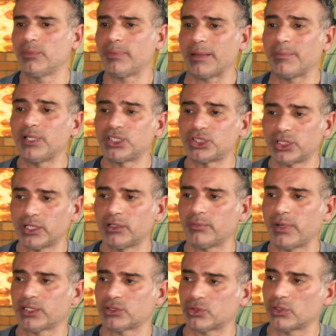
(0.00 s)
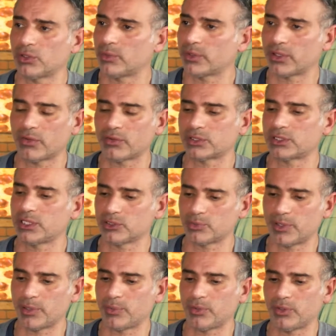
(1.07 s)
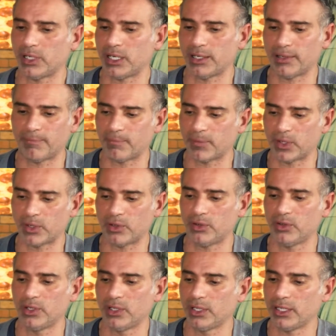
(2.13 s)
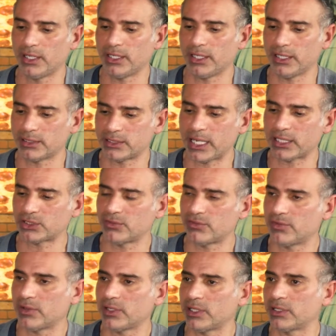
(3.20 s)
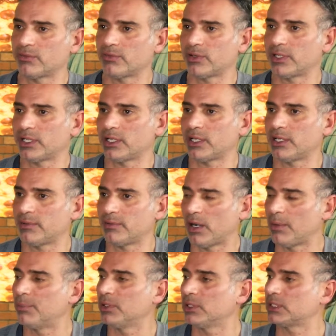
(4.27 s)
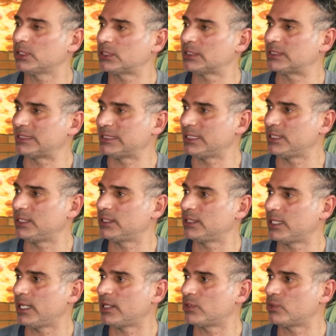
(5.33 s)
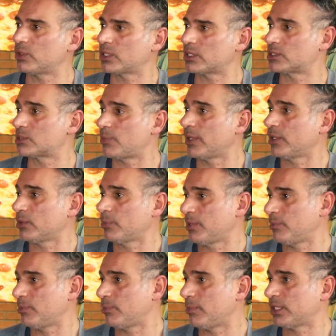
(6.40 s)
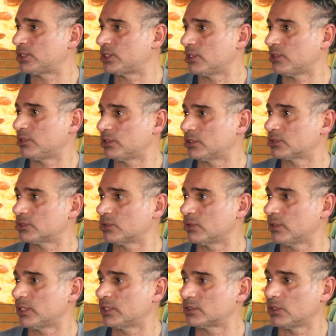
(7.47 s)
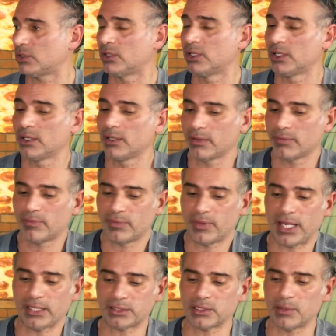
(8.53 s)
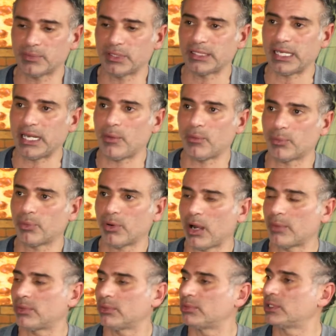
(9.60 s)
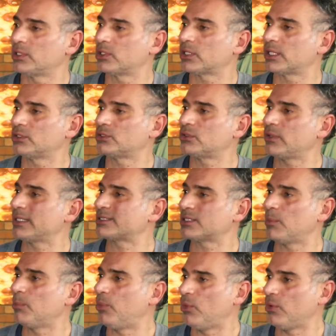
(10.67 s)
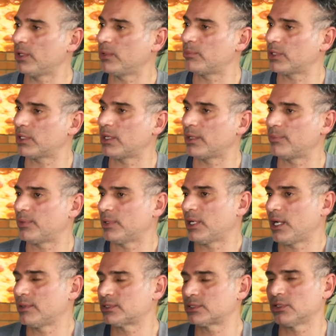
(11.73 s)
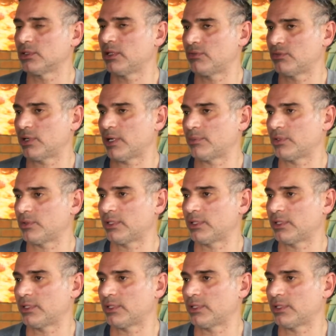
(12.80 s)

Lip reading: by me sharing my story with other salespeople, it's actually very, very humbling to see that you inspire people by sharing your story. So that's something that I would probably look into at some point. But I still love what I'm doing.